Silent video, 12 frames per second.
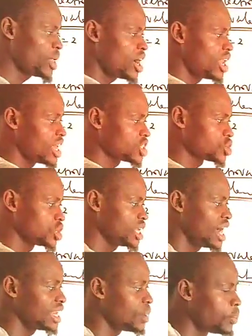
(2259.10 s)
pair
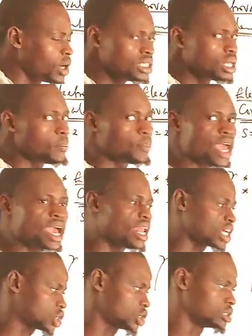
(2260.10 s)
electron and the bonding pair
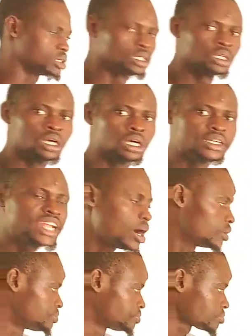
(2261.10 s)
electron.
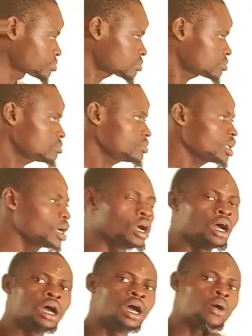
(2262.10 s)
Now,
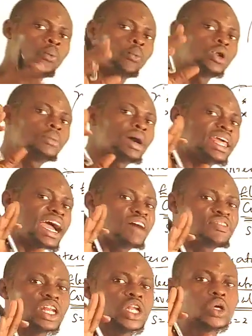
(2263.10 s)
we normally
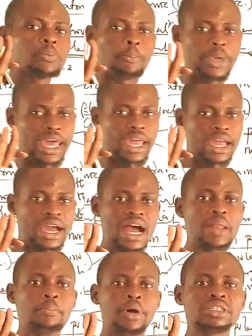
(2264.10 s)
have a lone pair
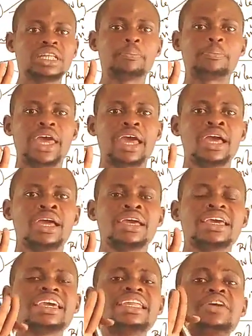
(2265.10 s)
and bonding pair
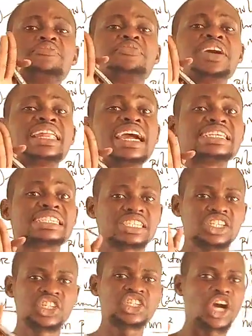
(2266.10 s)
in the
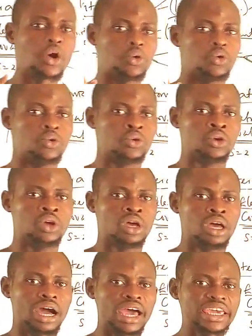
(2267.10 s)
valence shell.
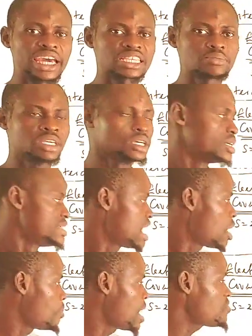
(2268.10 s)
Are you getting me?
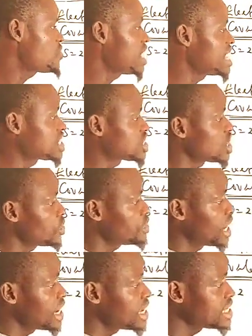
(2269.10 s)
Now, my valence shell
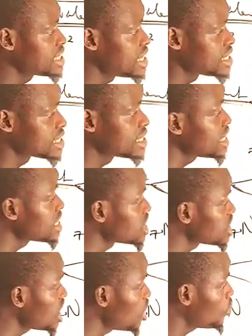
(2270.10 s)
now is this.
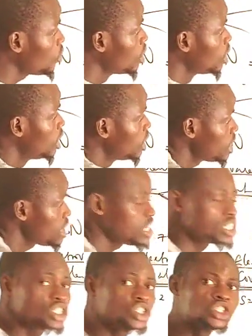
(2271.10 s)
This shell
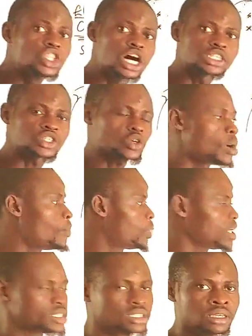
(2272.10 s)
is not
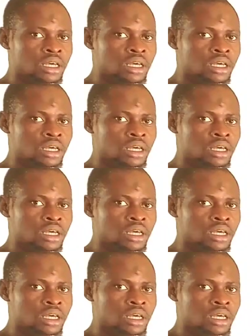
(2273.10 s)
complete.